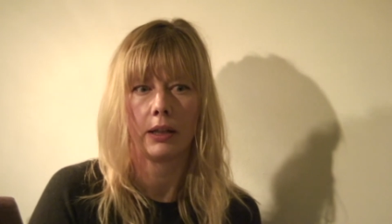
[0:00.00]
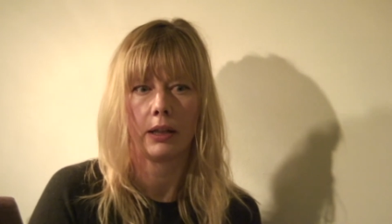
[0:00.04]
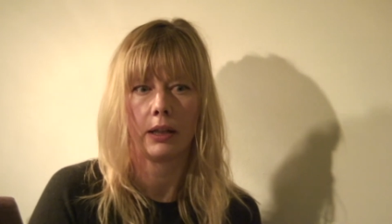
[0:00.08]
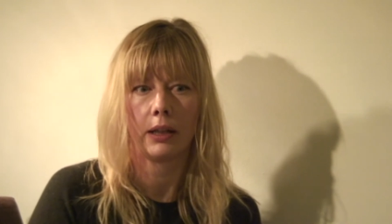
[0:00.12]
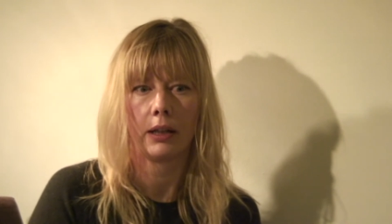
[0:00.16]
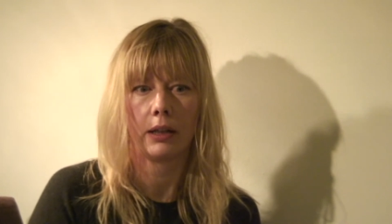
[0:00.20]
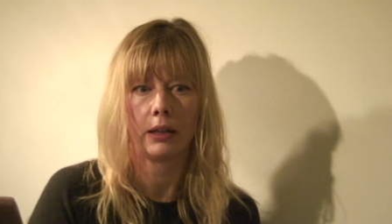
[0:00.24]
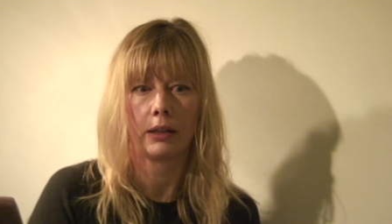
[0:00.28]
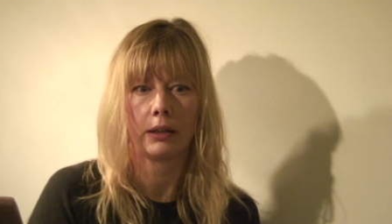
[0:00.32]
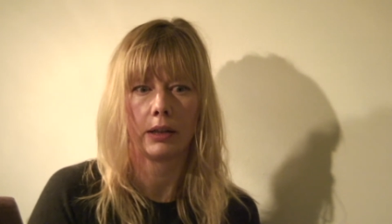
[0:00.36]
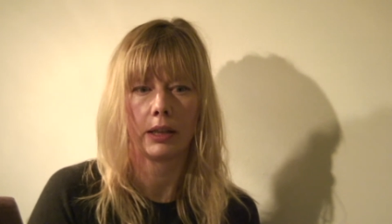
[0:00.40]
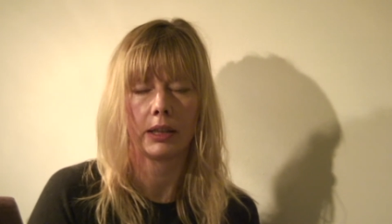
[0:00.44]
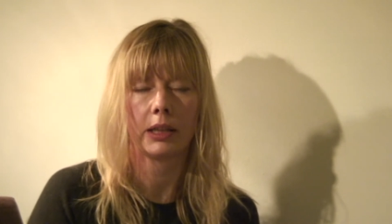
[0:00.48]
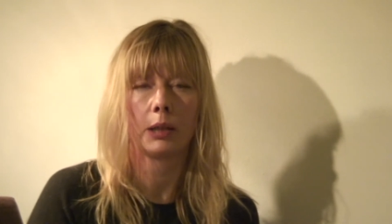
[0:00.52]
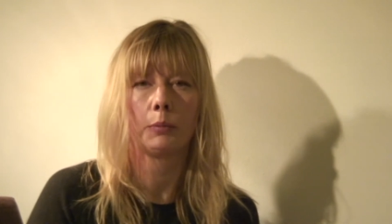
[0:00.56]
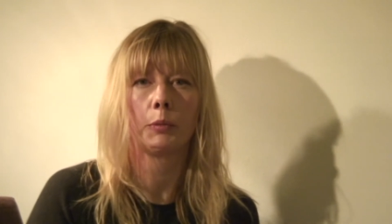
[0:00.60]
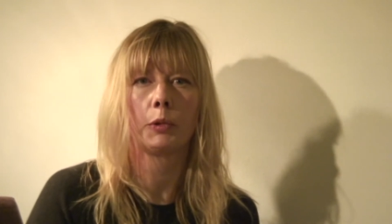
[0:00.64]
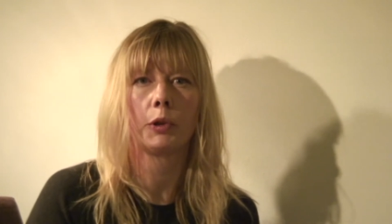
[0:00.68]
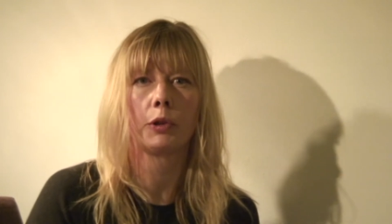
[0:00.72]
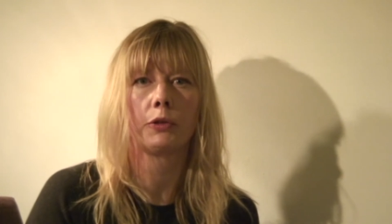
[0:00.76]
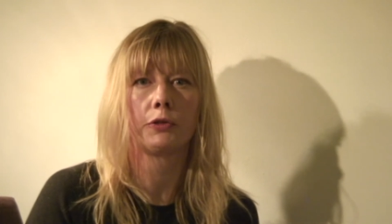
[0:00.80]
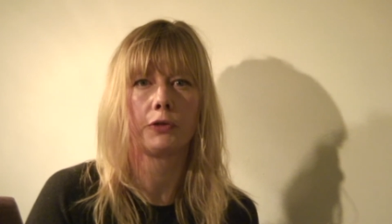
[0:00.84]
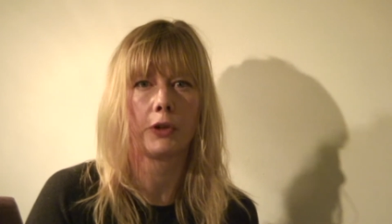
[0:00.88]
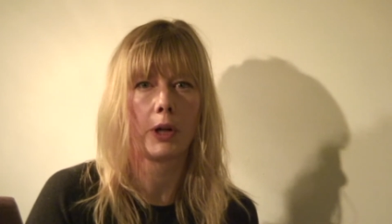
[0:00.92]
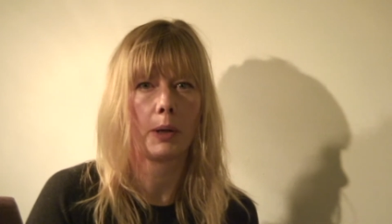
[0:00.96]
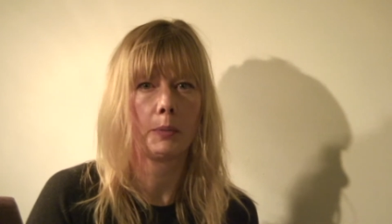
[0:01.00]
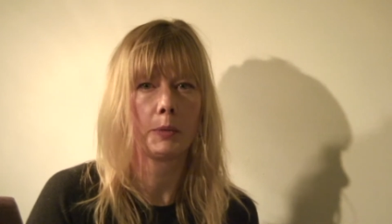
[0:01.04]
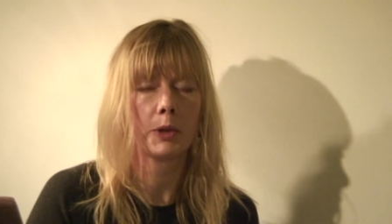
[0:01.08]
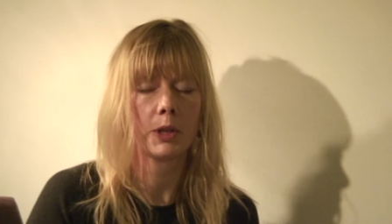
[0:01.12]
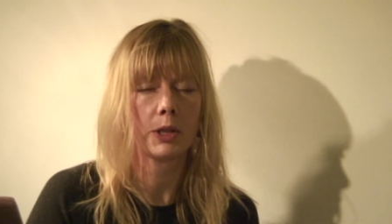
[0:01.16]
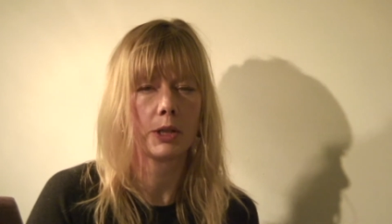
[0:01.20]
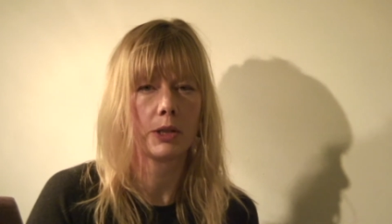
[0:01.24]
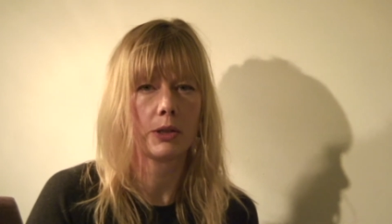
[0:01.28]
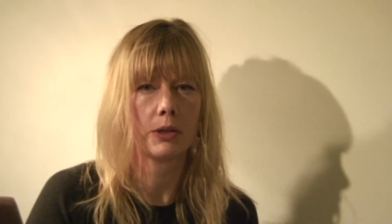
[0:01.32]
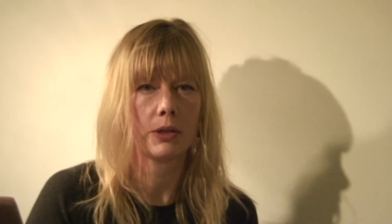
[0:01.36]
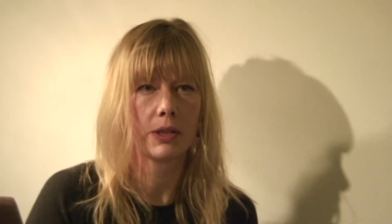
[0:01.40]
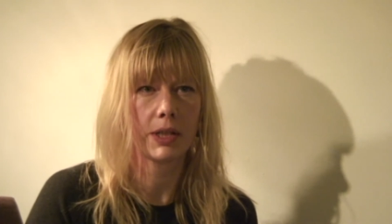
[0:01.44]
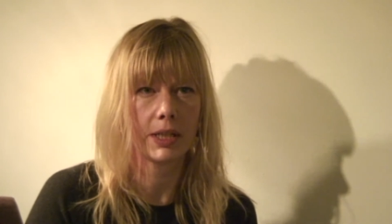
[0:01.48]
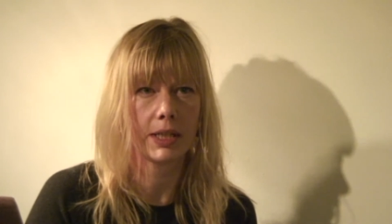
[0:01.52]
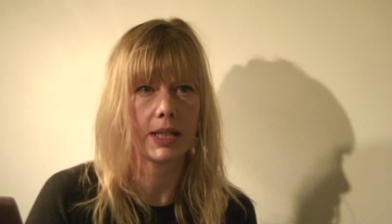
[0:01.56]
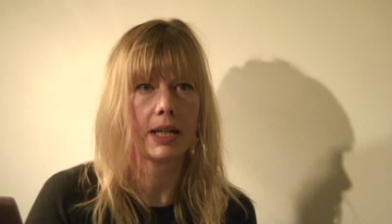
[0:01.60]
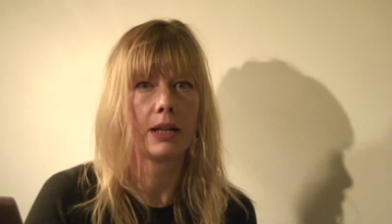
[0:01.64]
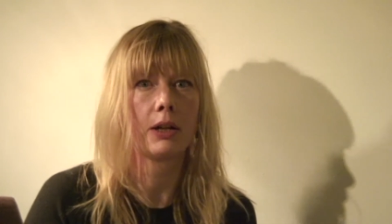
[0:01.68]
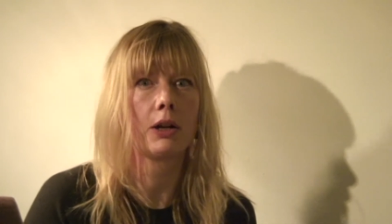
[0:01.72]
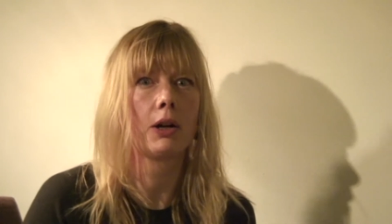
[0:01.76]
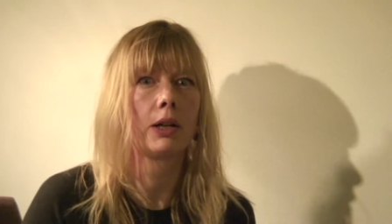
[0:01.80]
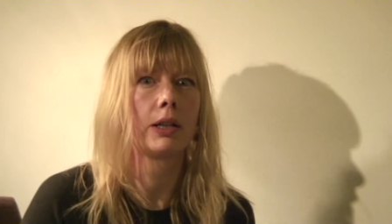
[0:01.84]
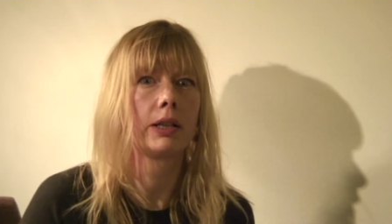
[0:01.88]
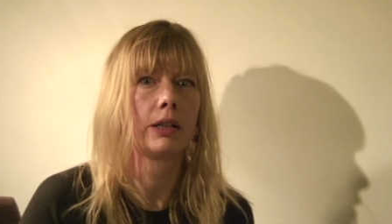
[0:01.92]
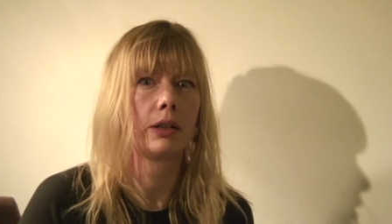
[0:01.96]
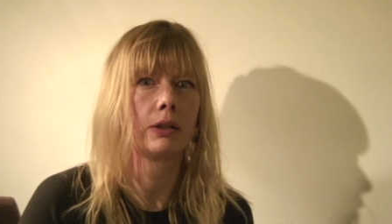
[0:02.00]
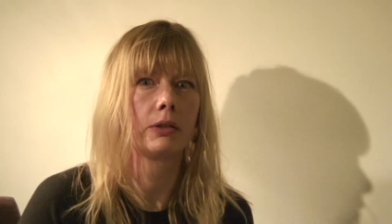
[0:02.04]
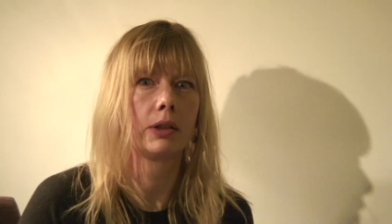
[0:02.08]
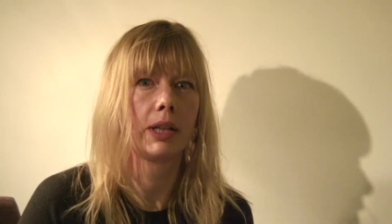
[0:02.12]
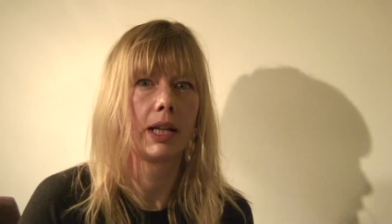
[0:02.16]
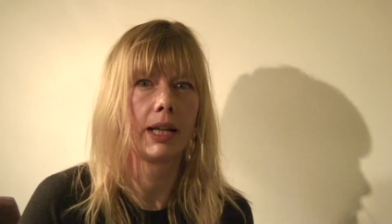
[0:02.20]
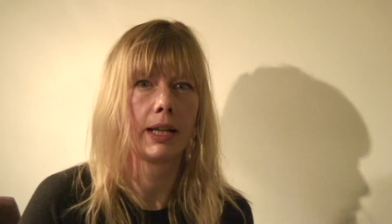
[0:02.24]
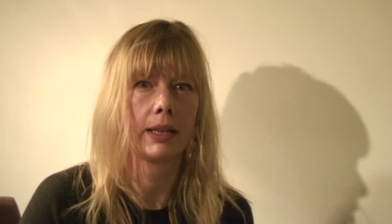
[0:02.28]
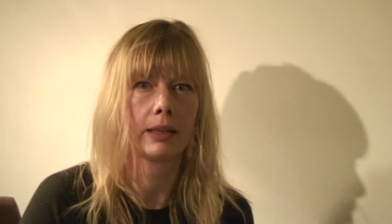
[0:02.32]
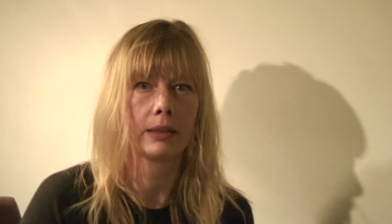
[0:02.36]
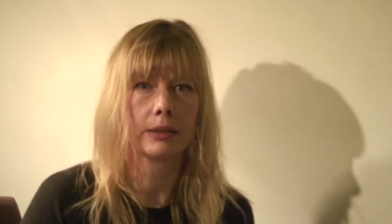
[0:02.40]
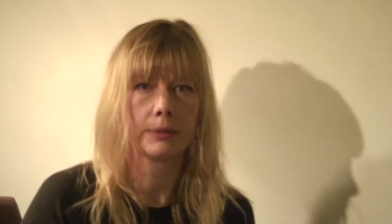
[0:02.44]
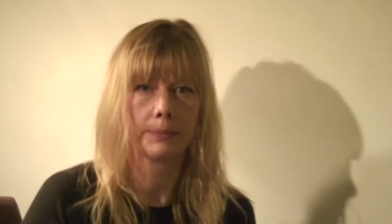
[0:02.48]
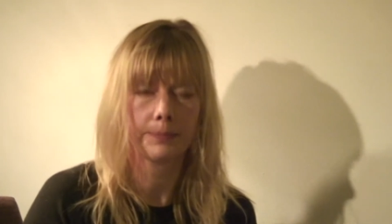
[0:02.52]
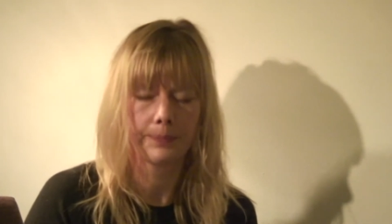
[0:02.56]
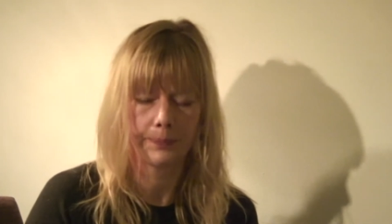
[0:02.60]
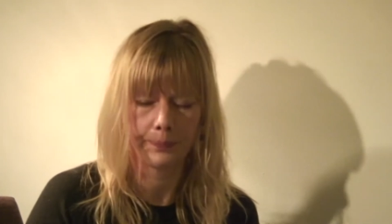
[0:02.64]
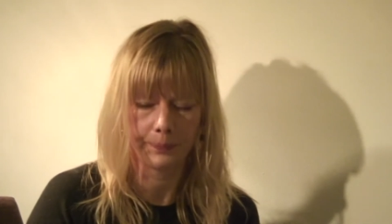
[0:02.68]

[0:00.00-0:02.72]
a number of farmers to stay on their land.